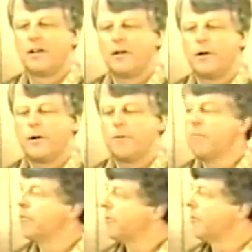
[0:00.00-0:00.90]
Um,
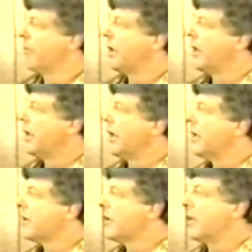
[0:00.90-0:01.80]

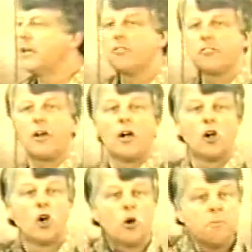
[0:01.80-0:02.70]
it is a
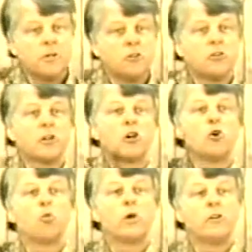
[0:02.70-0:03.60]
hermeneutical
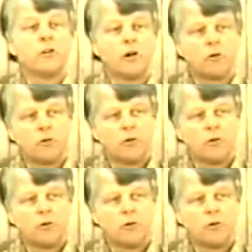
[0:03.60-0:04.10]
window